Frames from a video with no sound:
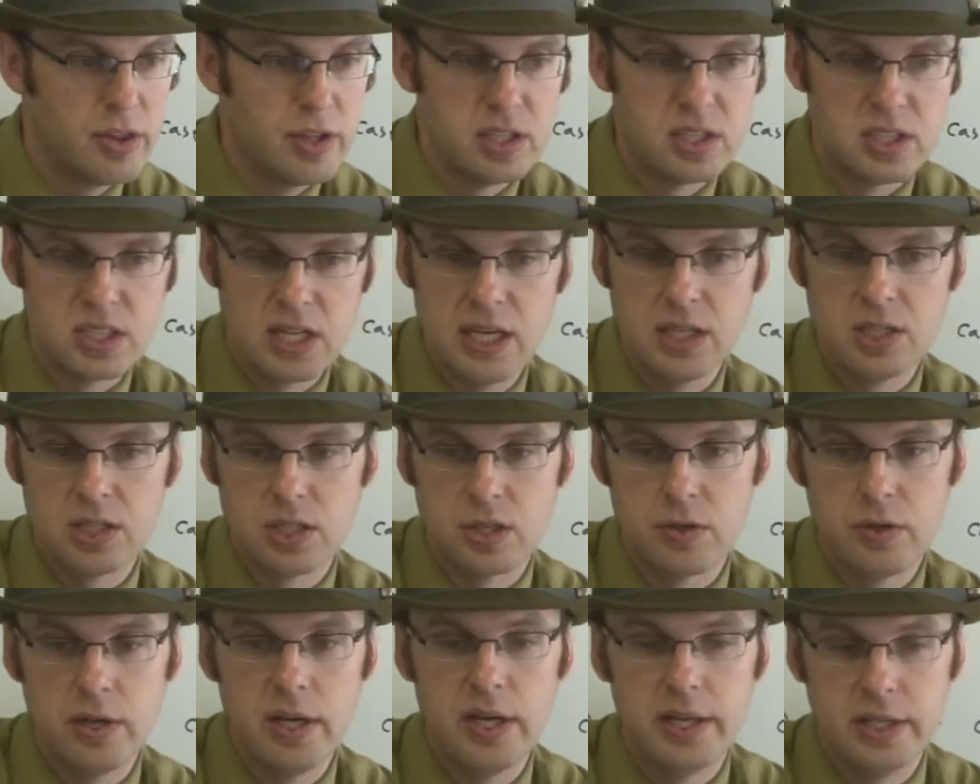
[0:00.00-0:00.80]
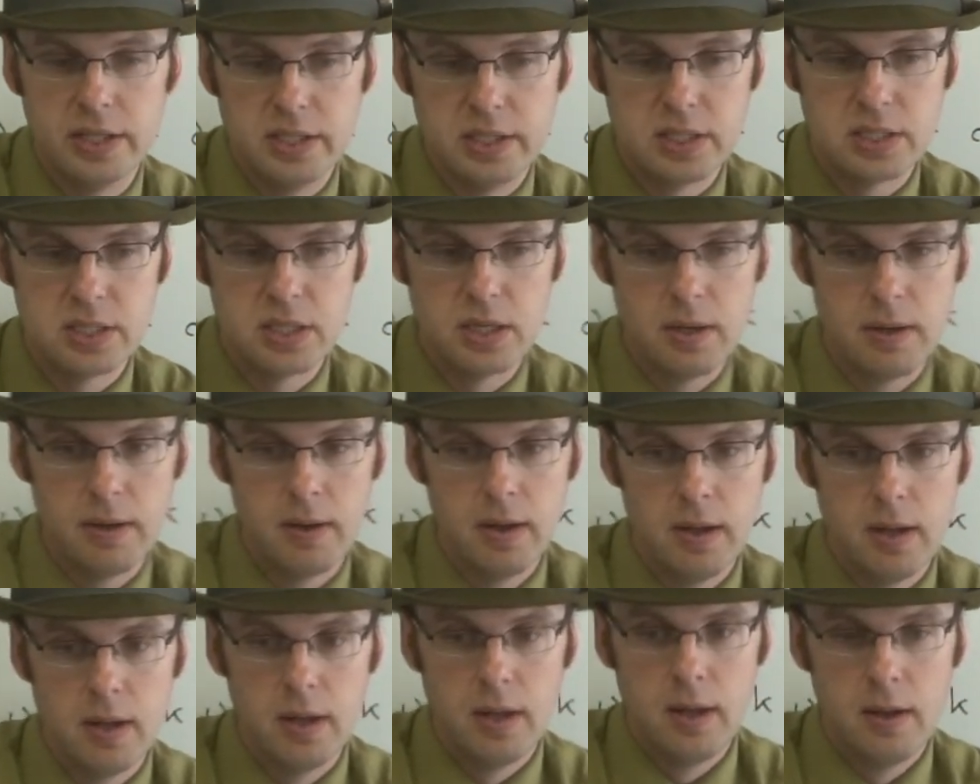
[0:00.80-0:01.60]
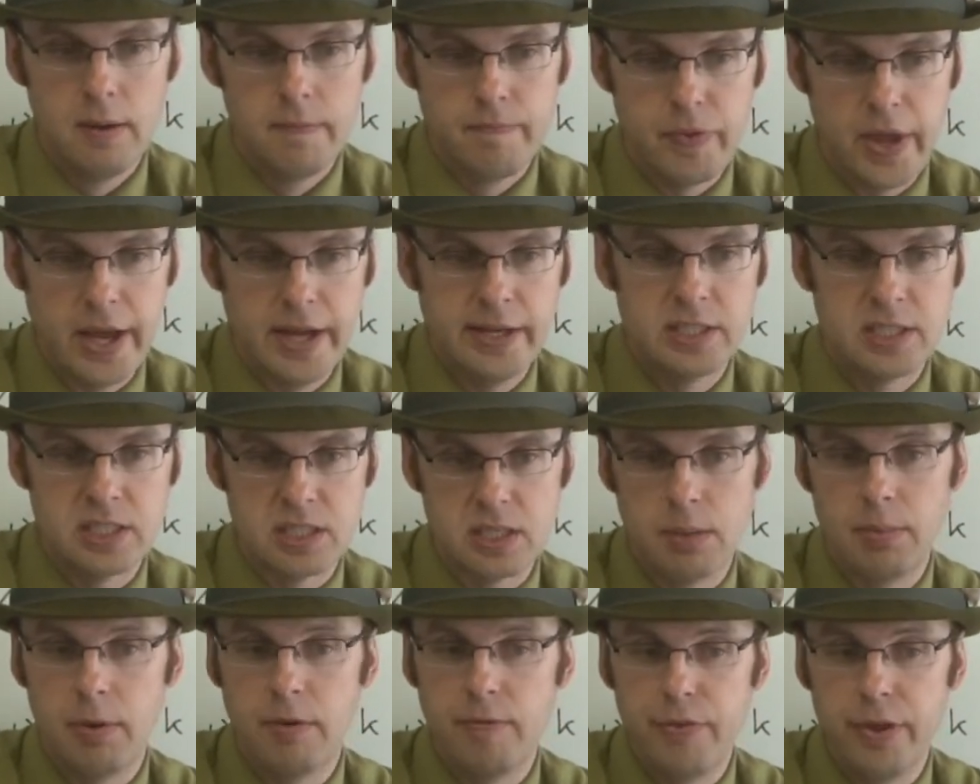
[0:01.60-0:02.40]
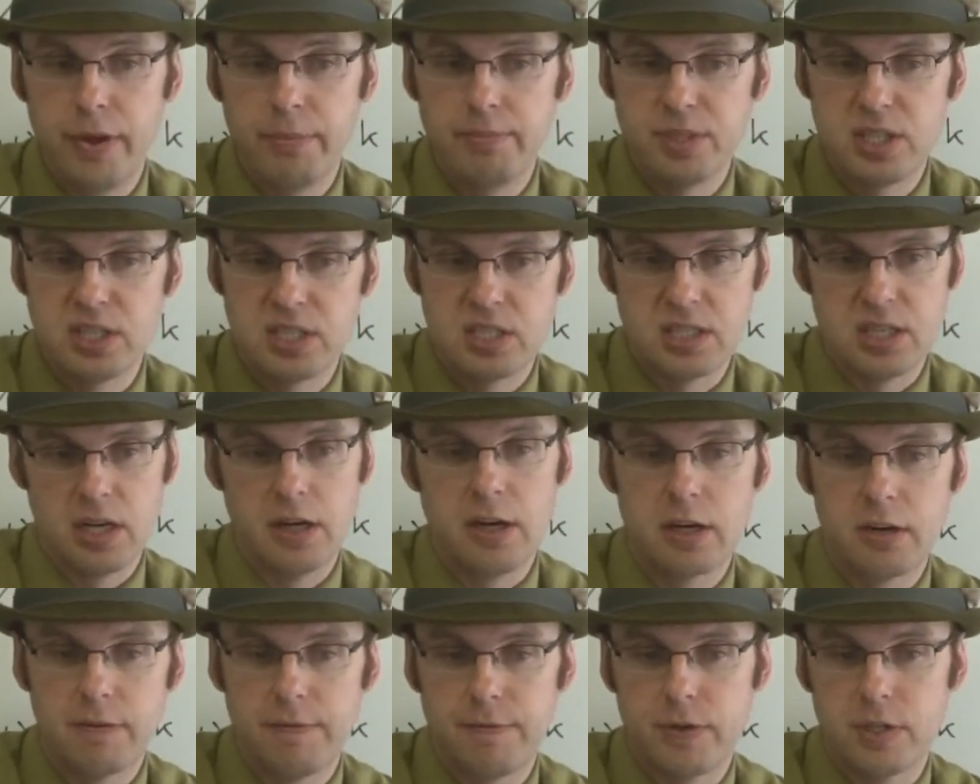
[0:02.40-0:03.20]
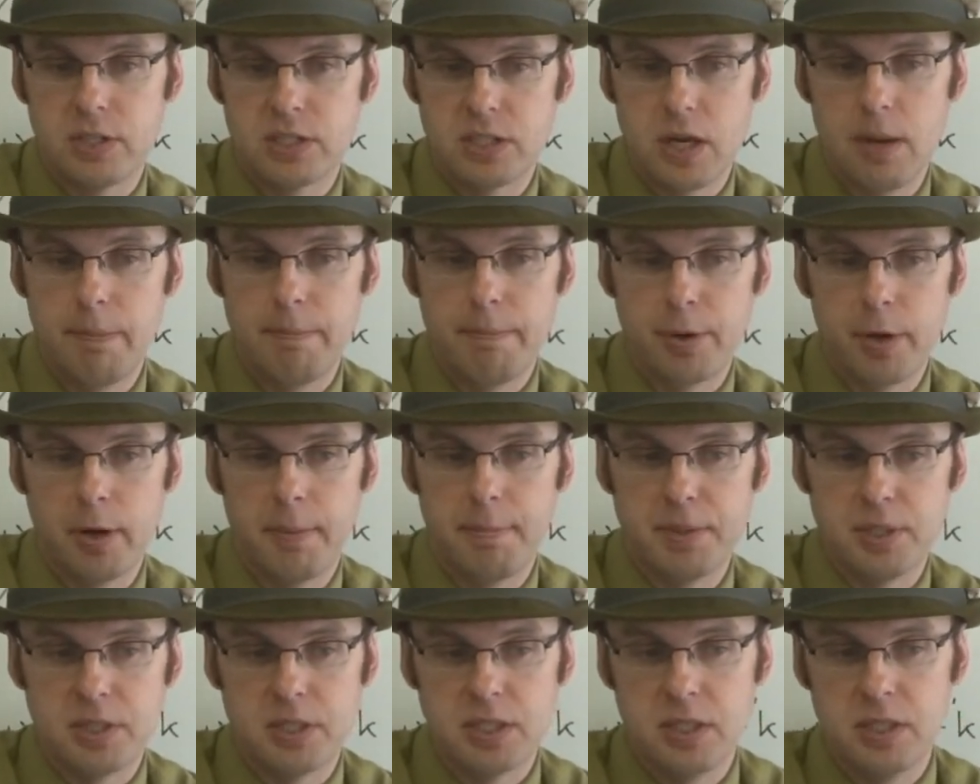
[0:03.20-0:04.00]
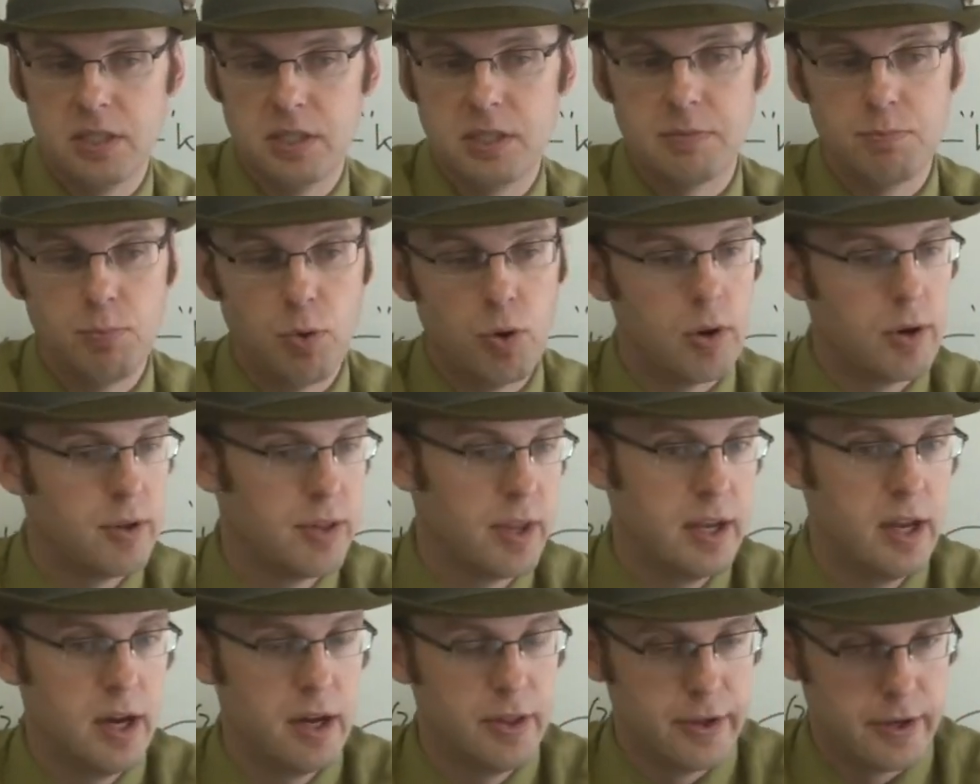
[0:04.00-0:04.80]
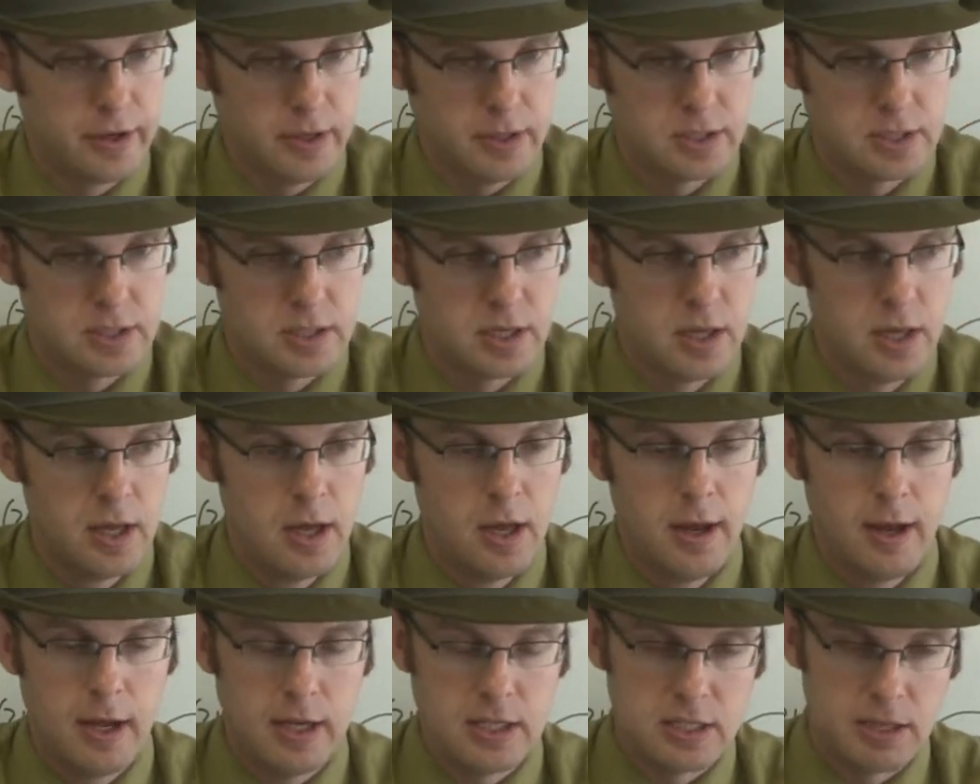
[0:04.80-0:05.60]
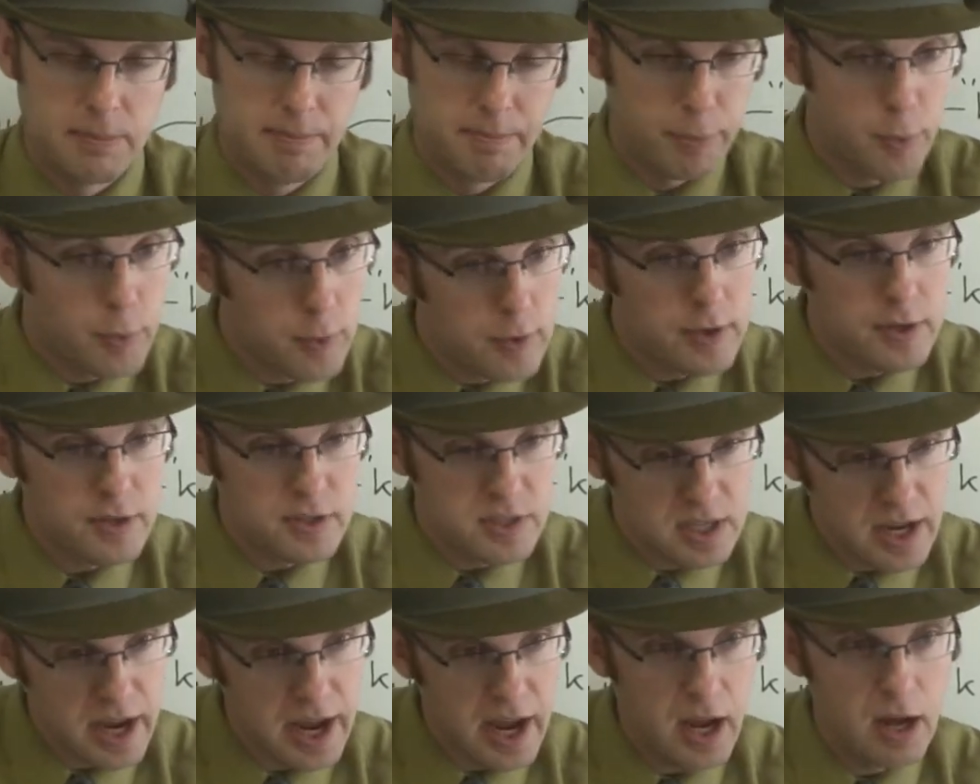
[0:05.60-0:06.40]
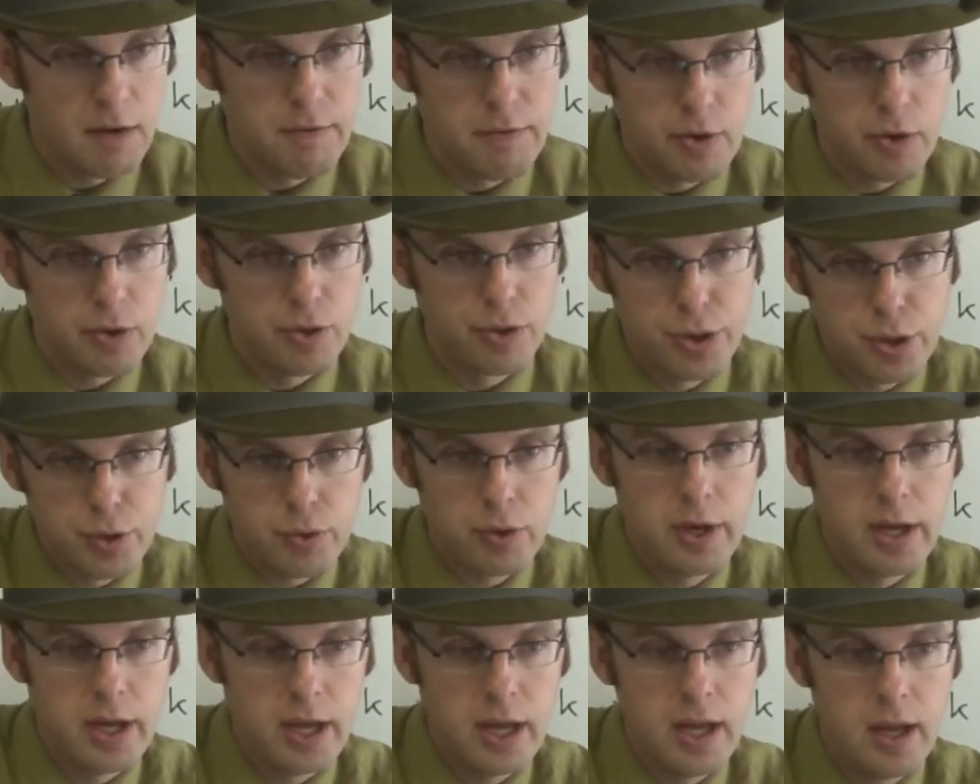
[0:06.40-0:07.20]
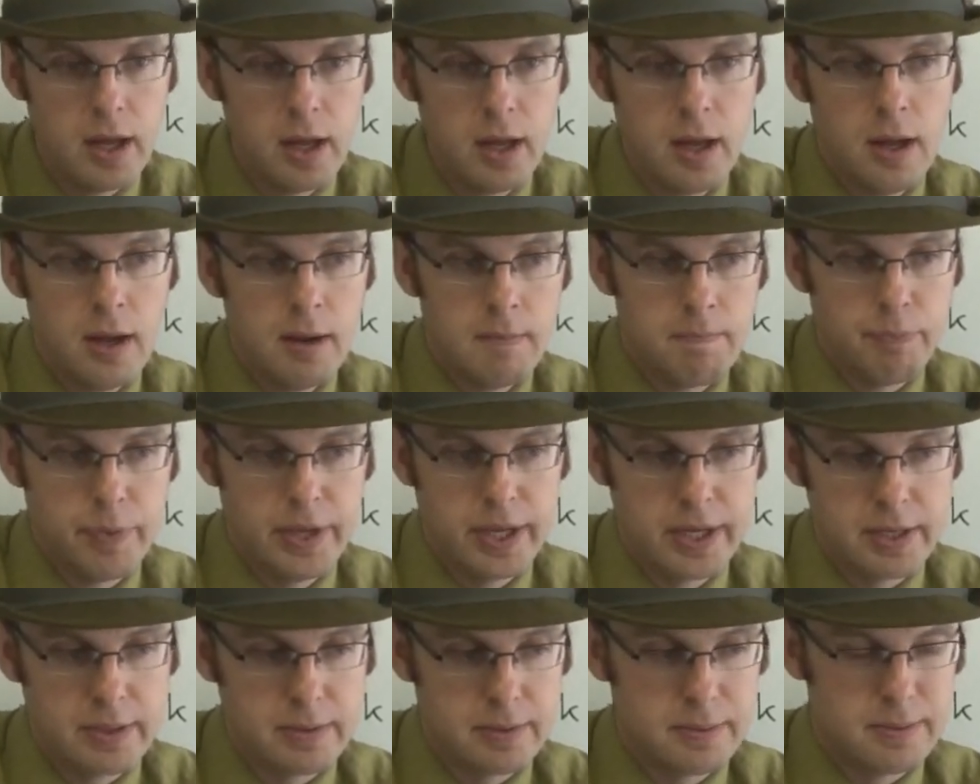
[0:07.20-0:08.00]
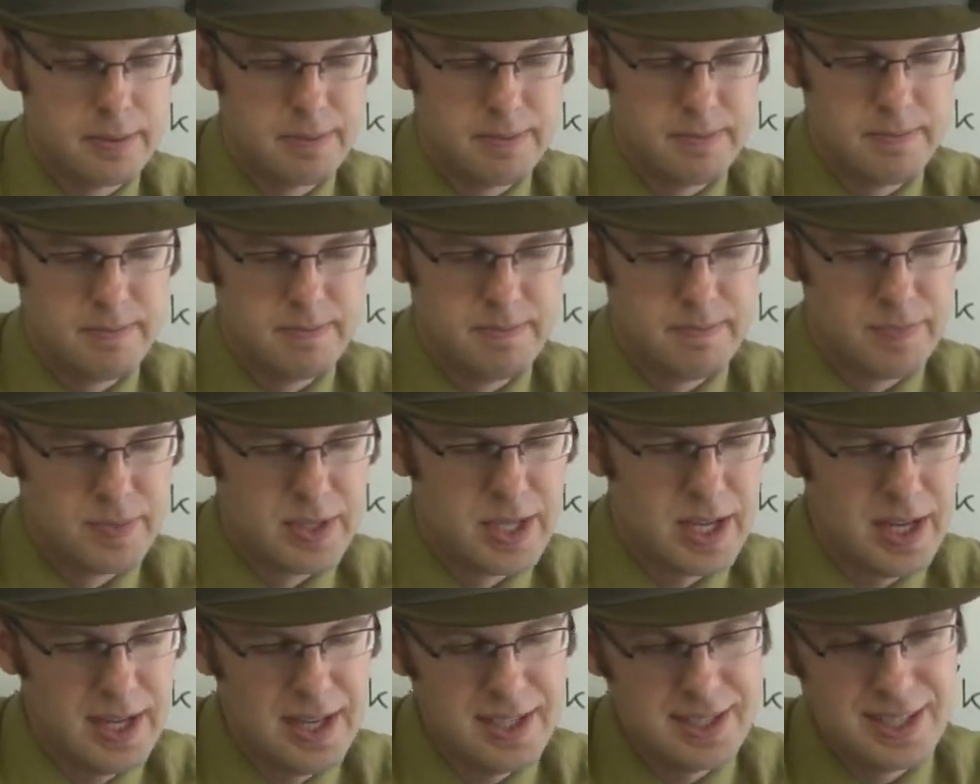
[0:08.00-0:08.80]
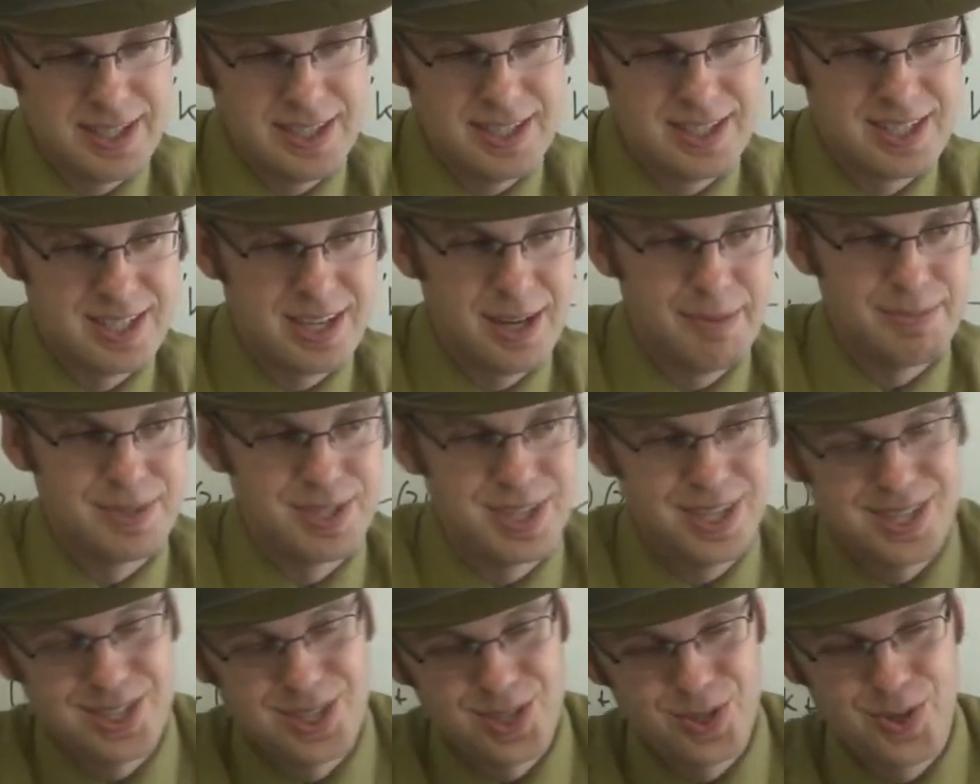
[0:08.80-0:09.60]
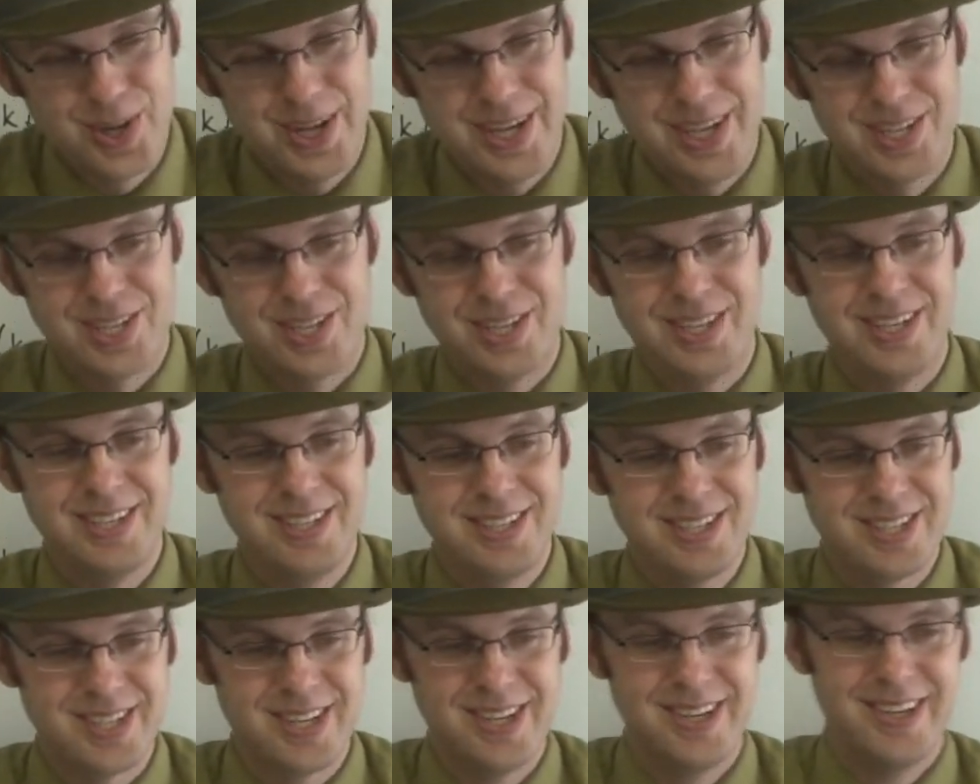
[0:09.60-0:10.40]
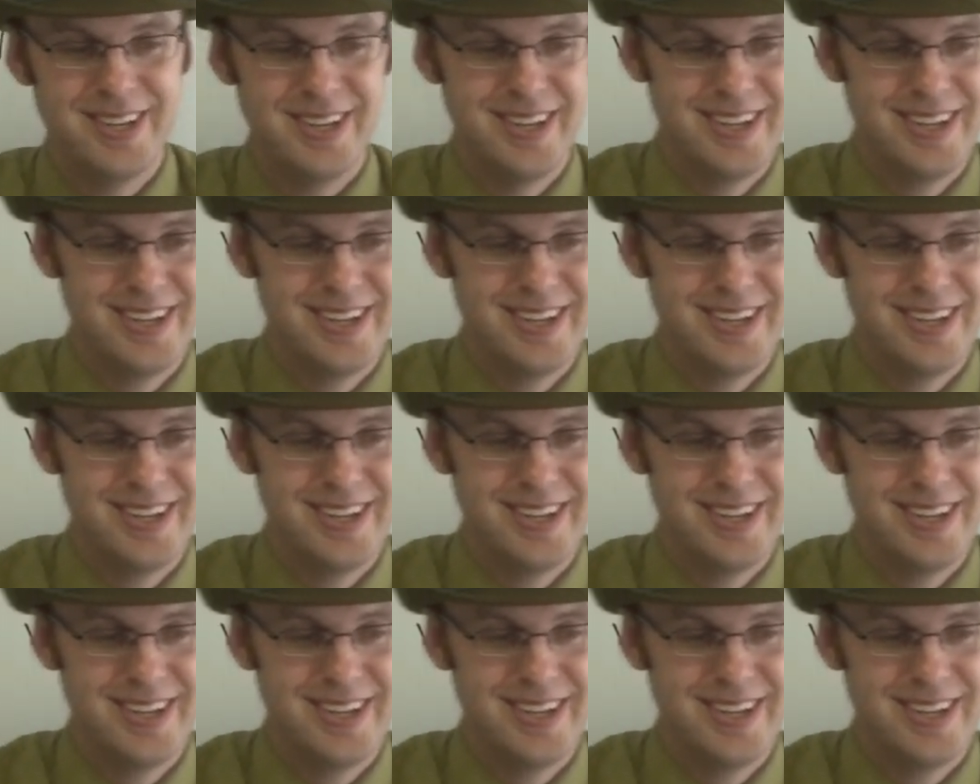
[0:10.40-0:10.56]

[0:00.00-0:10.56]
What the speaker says: the center is. And some of them suck for some purposes more than others. It's important to have all 3, because in some situations,